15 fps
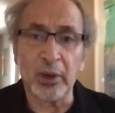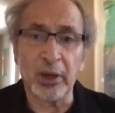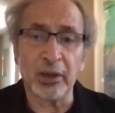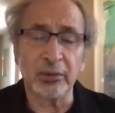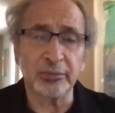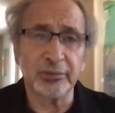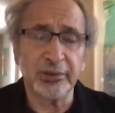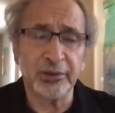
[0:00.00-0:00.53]

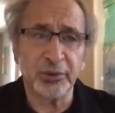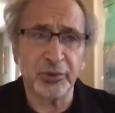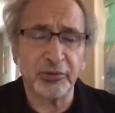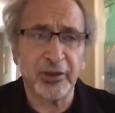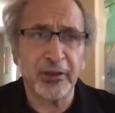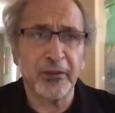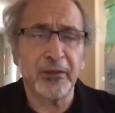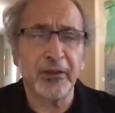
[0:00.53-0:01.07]
Well,
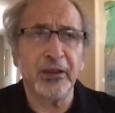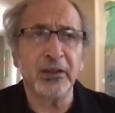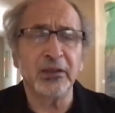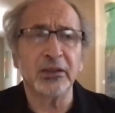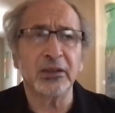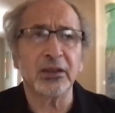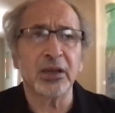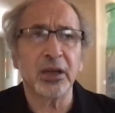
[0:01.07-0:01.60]
using
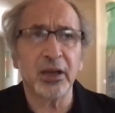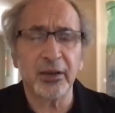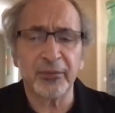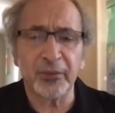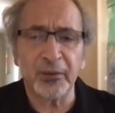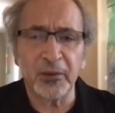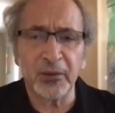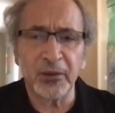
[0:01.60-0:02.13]
the
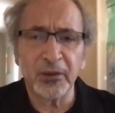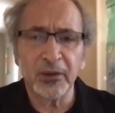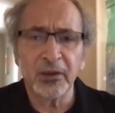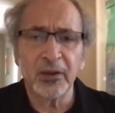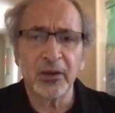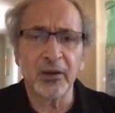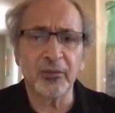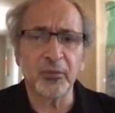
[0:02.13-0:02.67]
cover
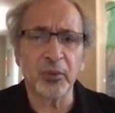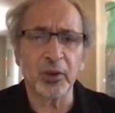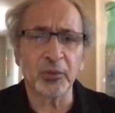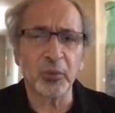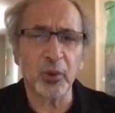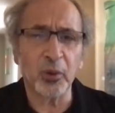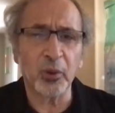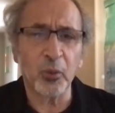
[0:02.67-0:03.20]
of
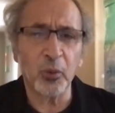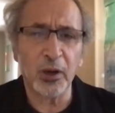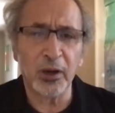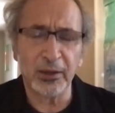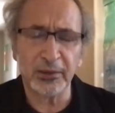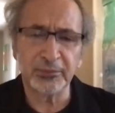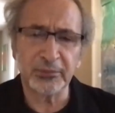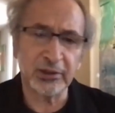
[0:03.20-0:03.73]
World
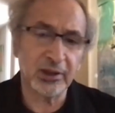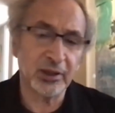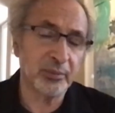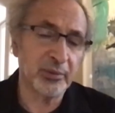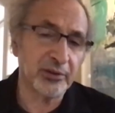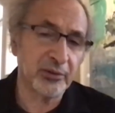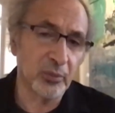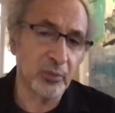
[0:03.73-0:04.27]
War I, a
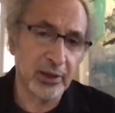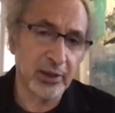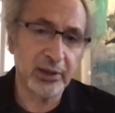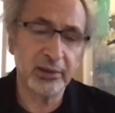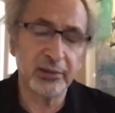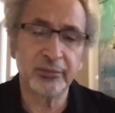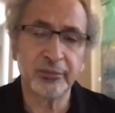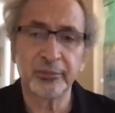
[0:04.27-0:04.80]
little bit the
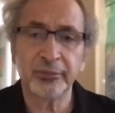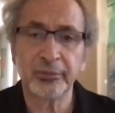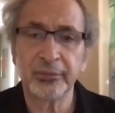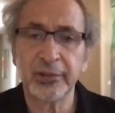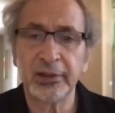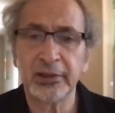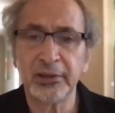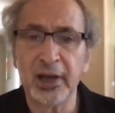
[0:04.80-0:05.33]
way
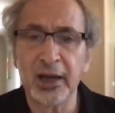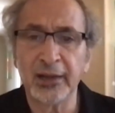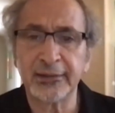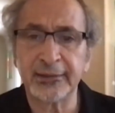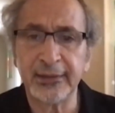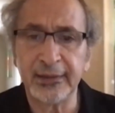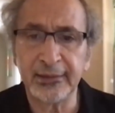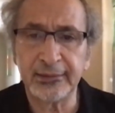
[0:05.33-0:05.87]
the
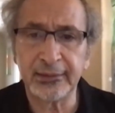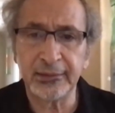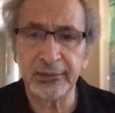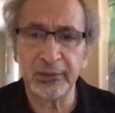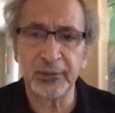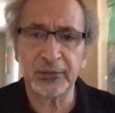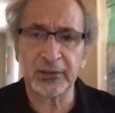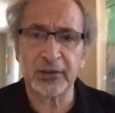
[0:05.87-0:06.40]
Nazis
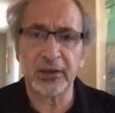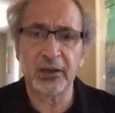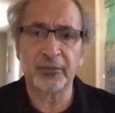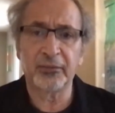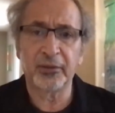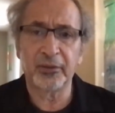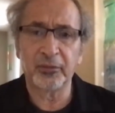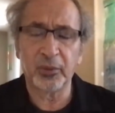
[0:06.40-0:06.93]
used the
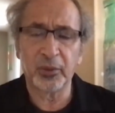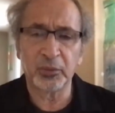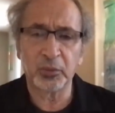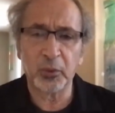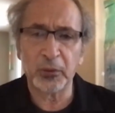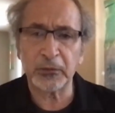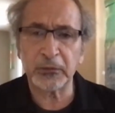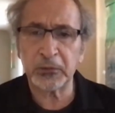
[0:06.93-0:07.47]
cover of
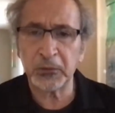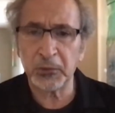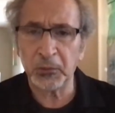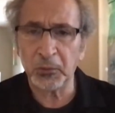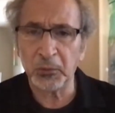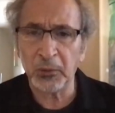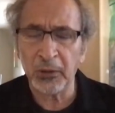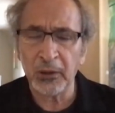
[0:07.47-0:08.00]
World War
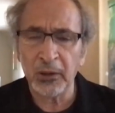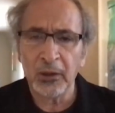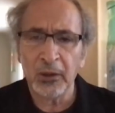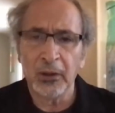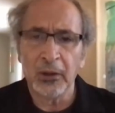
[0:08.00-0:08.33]
II